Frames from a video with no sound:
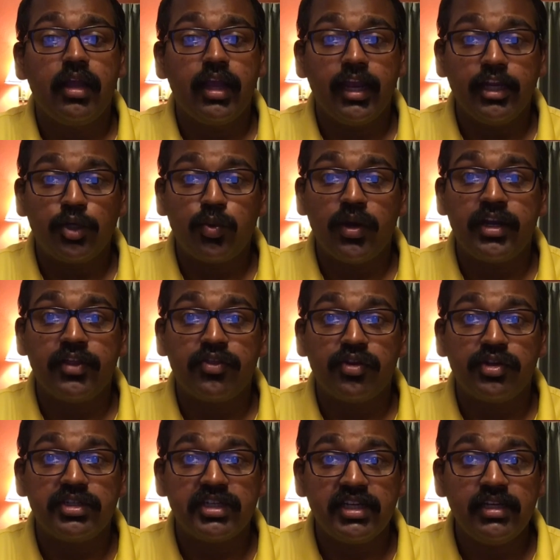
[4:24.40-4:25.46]
In
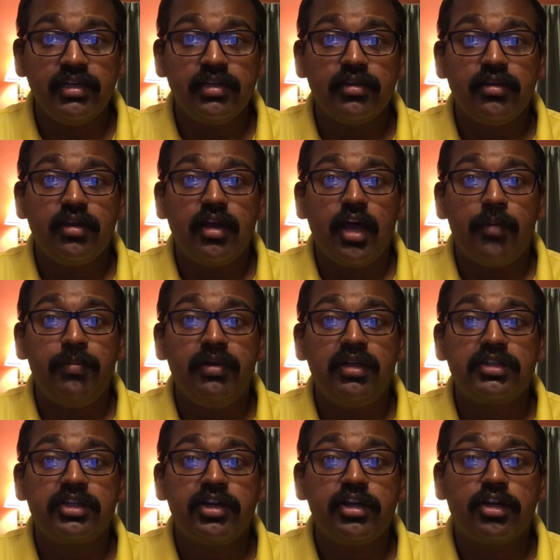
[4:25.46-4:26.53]
2013, a
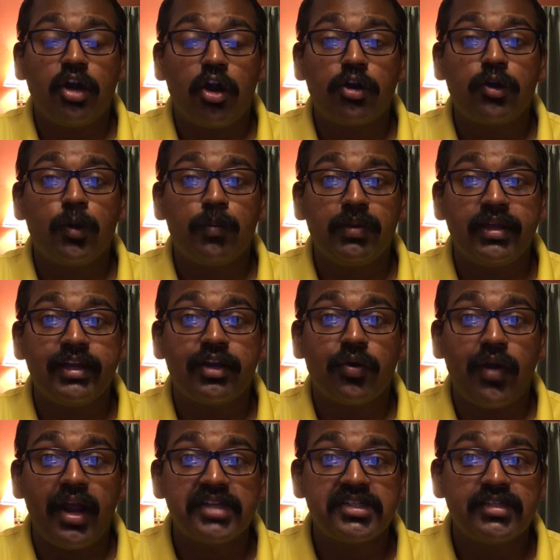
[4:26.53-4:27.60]
military cargo plane
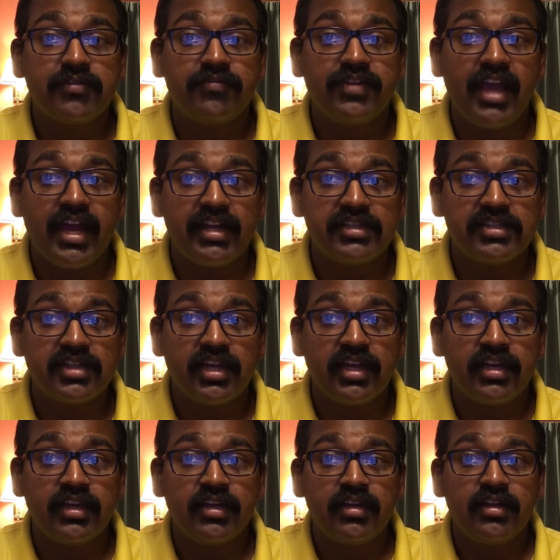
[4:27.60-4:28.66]
crashed in
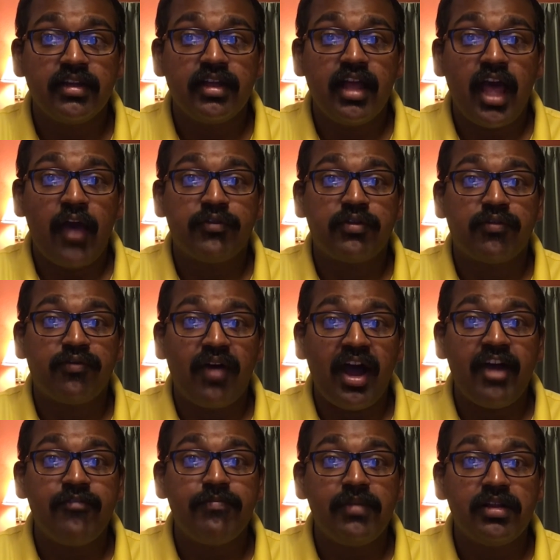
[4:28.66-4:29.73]
Afghanistan after
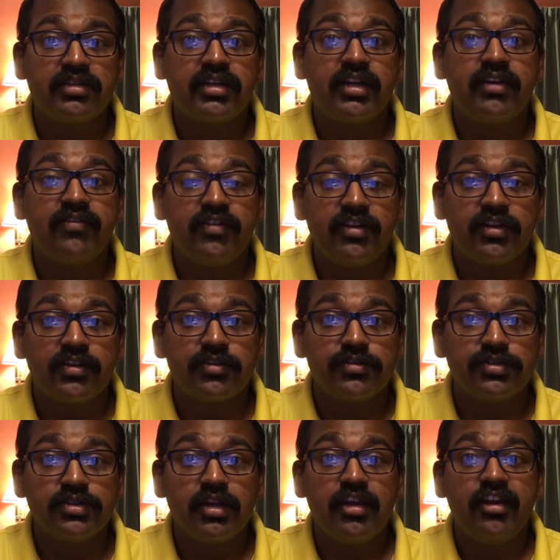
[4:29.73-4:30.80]
5 military
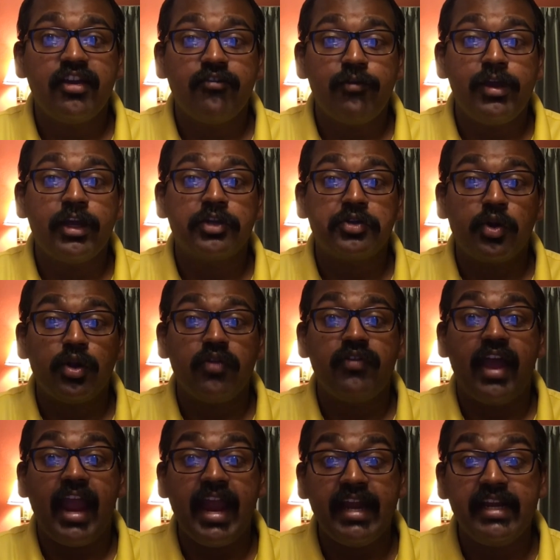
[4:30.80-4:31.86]
vehicles weighing a total of
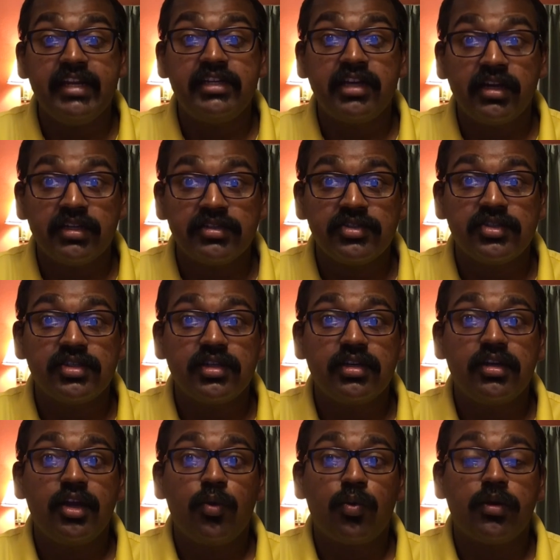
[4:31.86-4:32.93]
80 tons
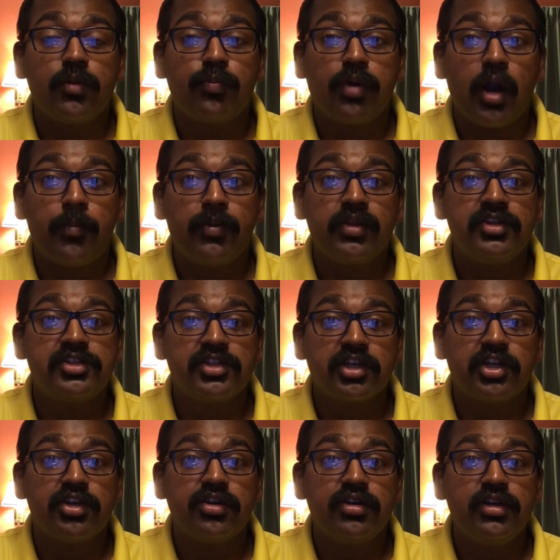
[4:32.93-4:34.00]
were improperly
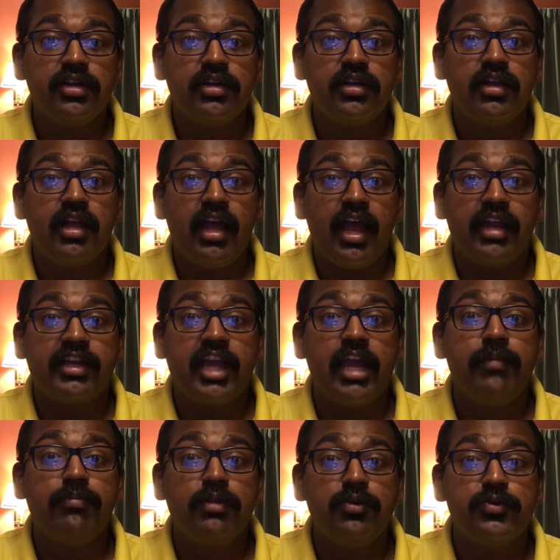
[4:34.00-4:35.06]
secured and
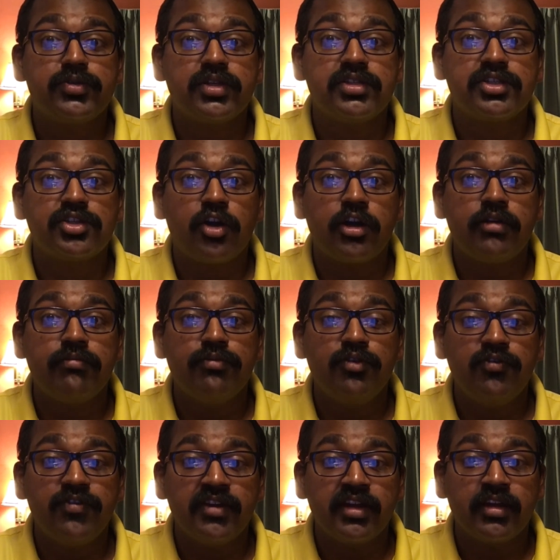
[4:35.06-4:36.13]
came loose and started
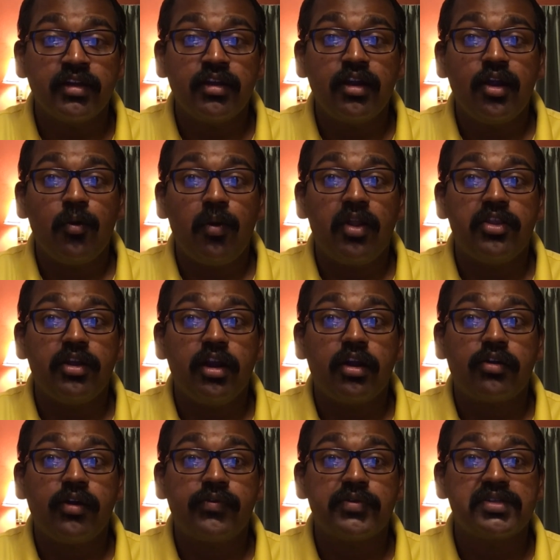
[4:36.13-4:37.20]
moving while the
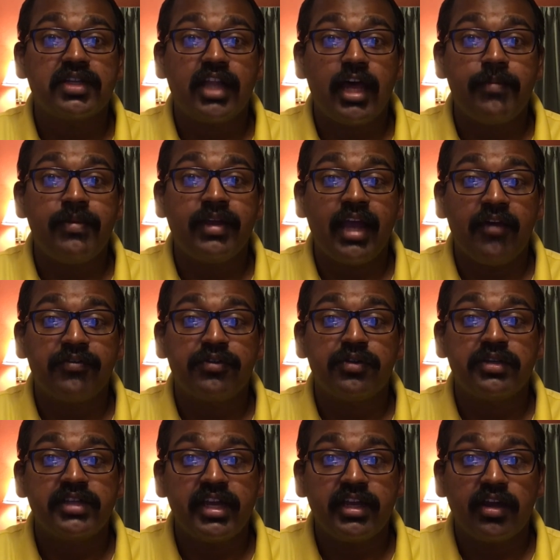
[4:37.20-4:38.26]
aircraft was climbing after
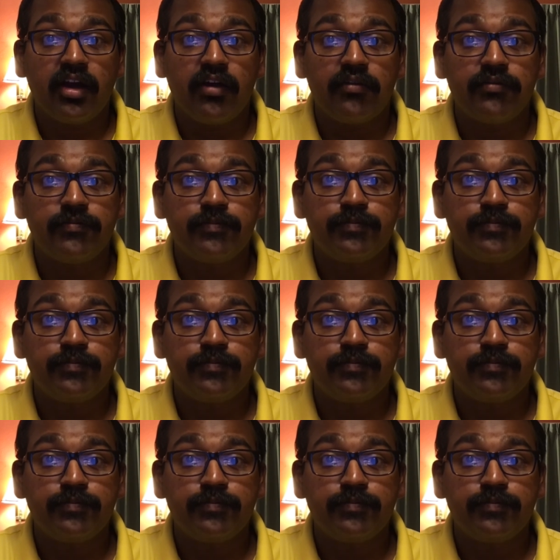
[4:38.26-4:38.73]
a takeoff.